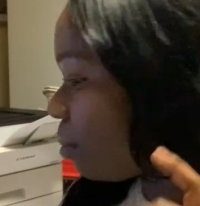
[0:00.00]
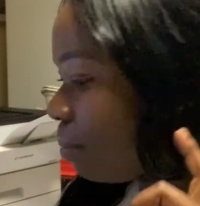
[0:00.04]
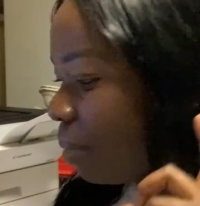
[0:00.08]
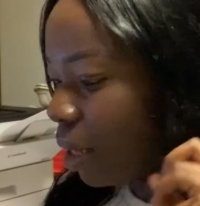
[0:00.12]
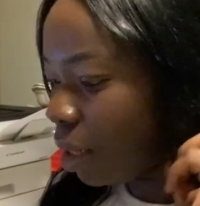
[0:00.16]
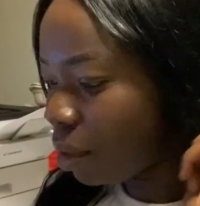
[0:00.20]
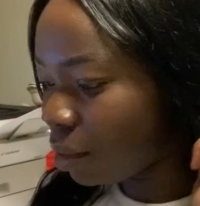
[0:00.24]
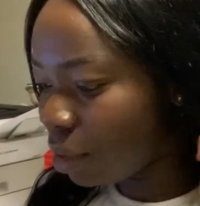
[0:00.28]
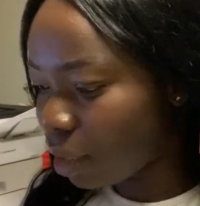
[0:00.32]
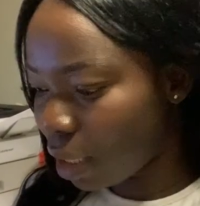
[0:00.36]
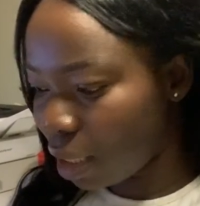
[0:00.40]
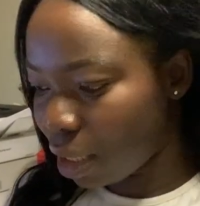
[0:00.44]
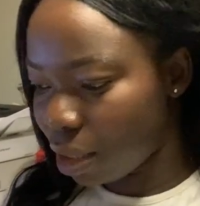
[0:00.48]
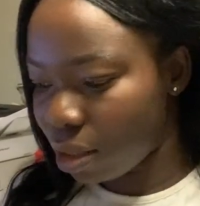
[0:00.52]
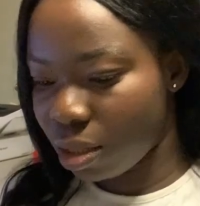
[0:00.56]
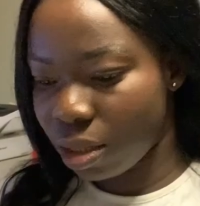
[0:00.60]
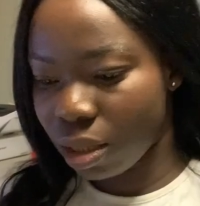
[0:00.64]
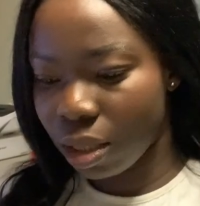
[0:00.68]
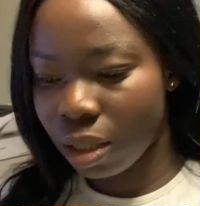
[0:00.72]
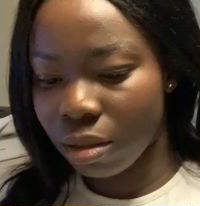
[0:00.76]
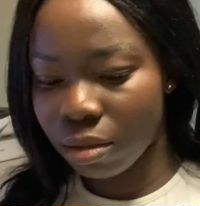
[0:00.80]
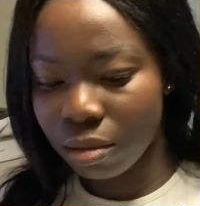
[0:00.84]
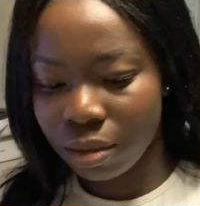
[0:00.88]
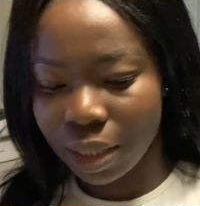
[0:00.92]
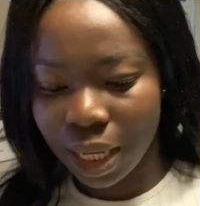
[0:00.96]
about it.
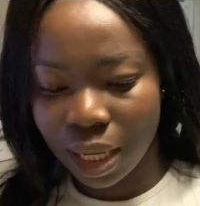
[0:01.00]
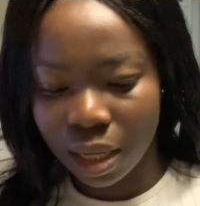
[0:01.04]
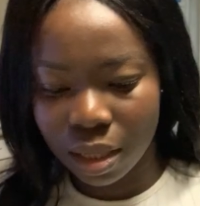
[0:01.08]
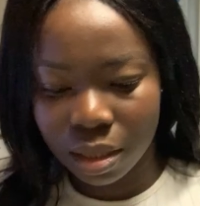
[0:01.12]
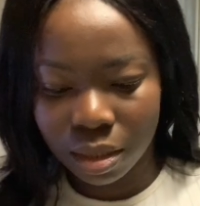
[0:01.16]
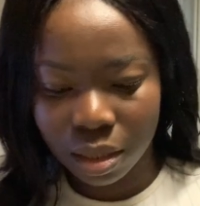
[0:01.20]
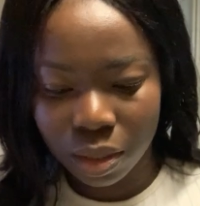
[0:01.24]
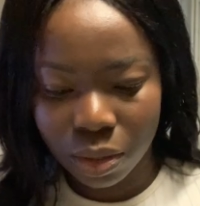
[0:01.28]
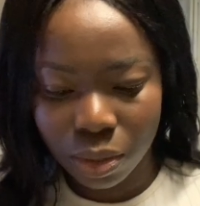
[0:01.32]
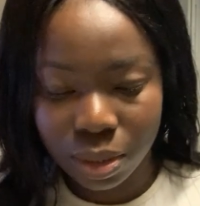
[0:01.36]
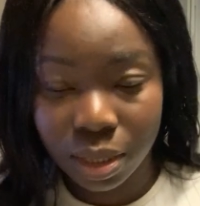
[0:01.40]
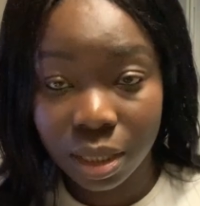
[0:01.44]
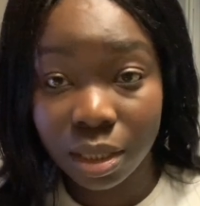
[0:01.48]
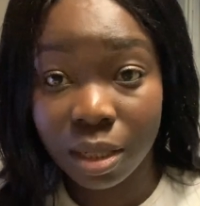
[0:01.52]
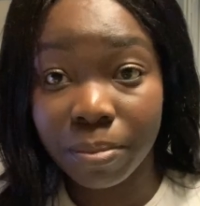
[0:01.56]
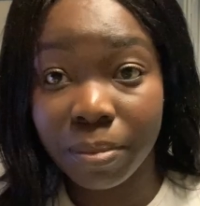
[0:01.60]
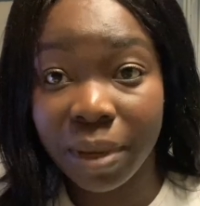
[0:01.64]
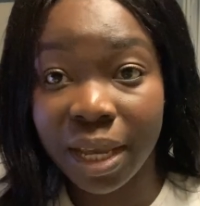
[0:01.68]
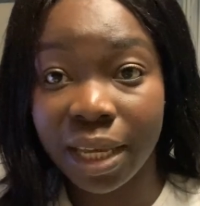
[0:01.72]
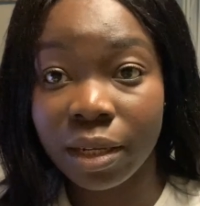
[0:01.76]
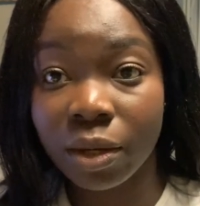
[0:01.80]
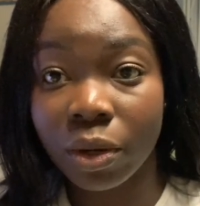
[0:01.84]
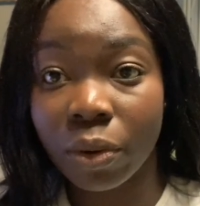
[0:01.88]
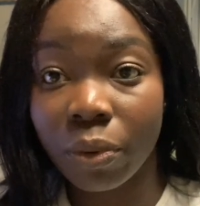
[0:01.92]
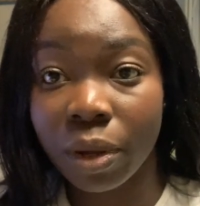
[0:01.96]
So yeah, those are the
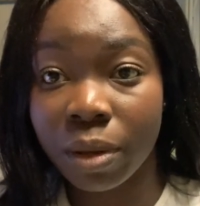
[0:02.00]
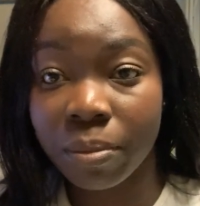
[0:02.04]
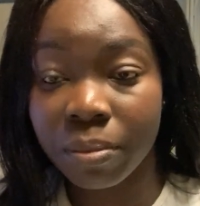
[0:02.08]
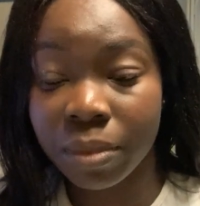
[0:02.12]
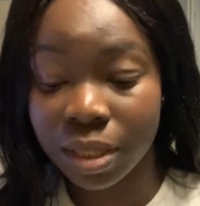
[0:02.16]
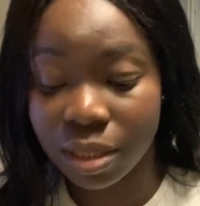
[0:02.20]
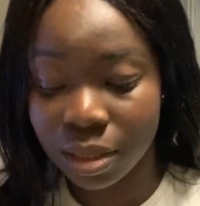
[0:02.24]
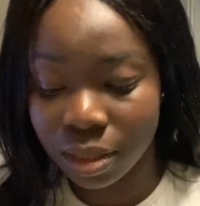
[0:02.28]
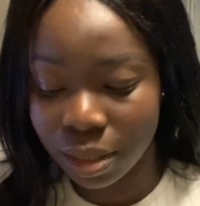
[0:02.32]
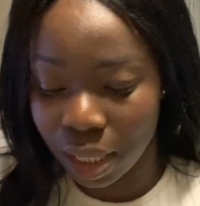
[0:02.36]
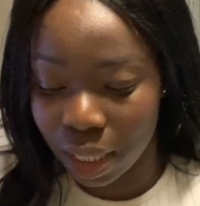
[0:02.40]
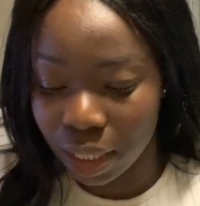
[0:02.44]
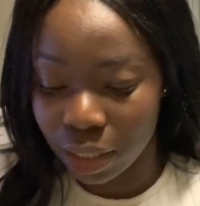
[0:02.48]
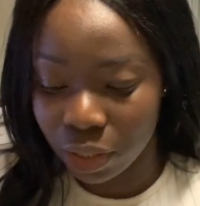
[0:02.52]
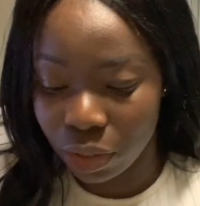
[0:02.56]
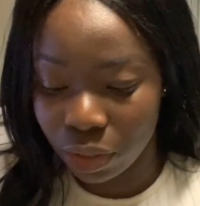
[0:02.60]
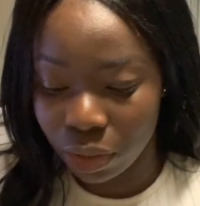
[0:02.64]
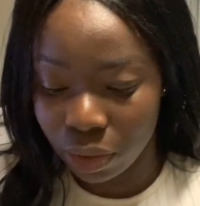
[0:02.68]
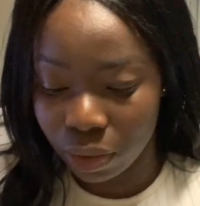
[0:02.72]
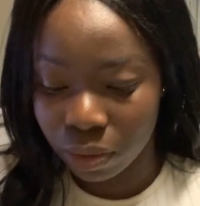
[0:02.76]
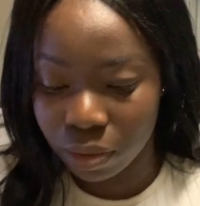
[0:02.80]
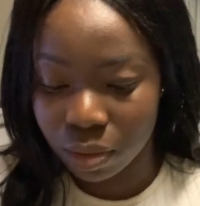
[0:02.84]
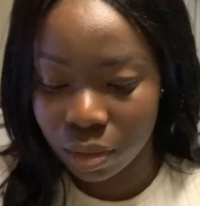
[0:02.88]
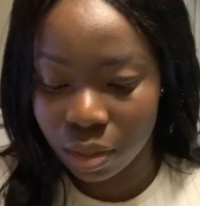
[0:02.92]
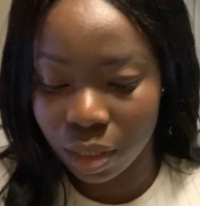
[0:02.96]
main equipments that I
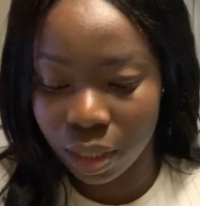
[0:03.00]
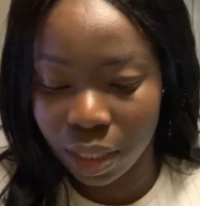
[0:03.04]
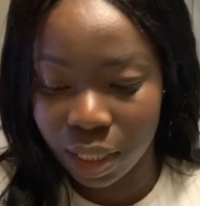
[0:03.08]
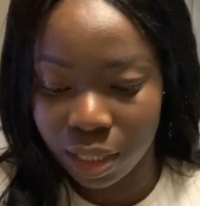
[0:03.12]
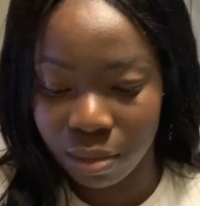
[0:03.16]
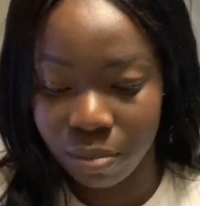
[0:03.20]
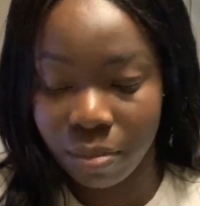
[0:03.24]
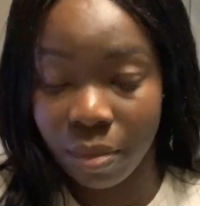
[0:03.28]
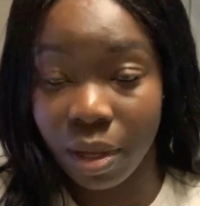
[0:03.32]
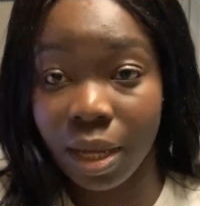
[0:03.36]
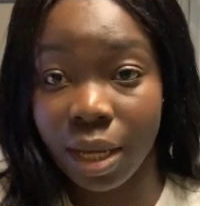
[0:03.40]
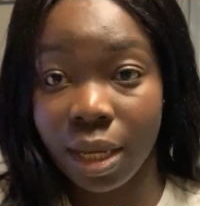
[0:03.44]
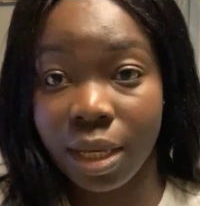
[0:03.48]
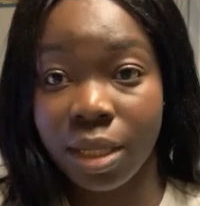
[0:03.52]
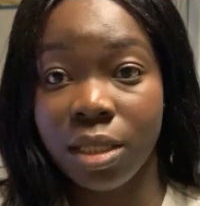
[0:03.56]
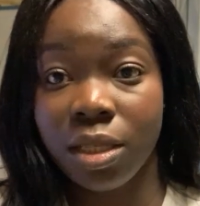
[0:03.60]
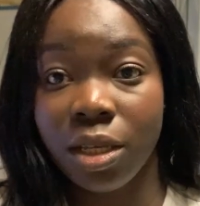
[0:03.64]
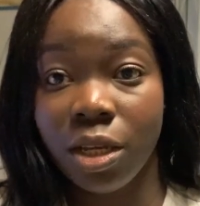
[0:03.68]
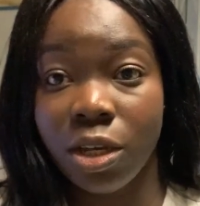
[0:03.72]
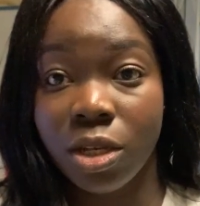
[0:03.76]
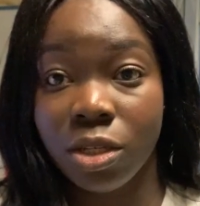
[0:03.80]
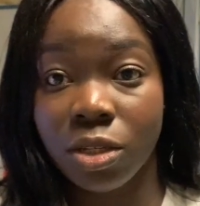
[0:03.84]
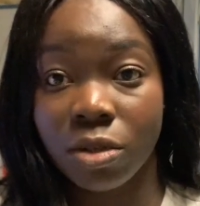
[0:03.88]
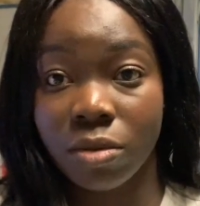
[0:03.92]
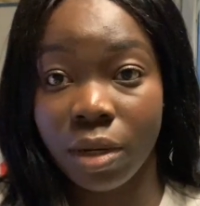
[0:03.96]
use in my
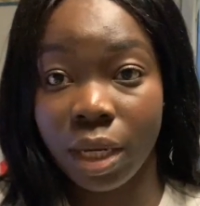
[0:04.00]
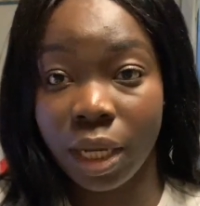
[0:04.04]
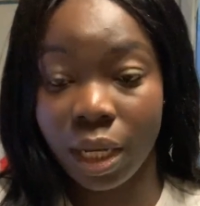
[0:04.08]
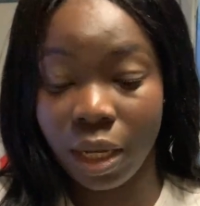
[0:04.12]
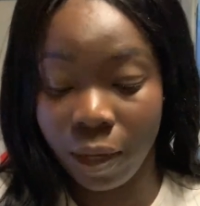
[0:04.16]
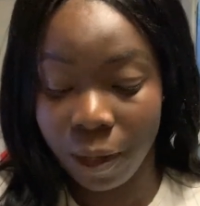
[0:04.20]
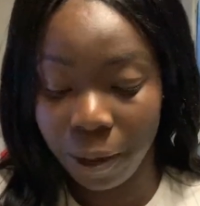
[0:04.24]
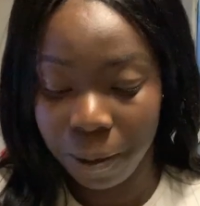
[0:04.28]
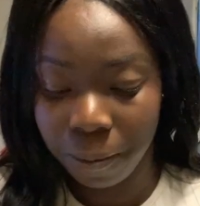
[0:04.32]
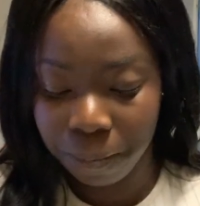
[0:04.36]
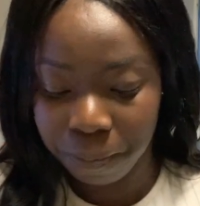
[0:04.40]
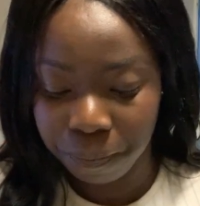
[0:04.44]
surgery.